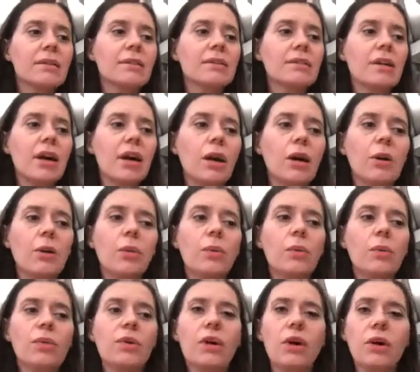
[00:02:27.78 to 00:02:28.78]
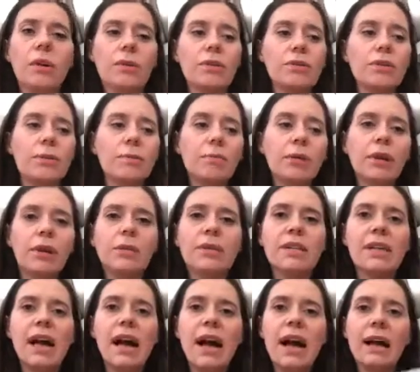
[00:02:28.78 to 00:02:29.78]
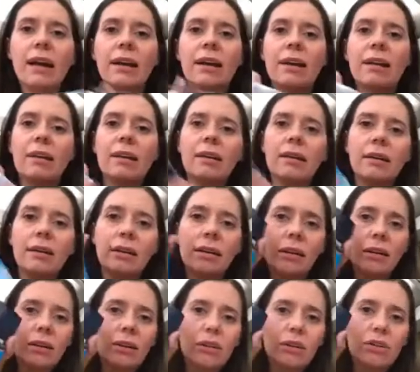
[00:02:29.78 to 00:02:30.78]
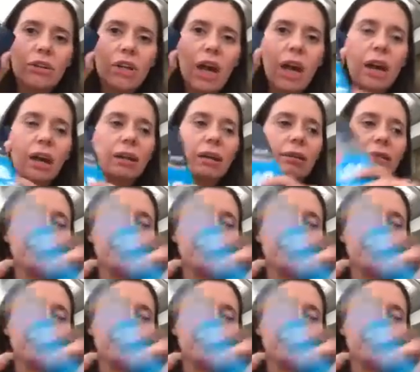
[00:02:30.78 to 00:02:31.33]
So we've got some blue tack, check.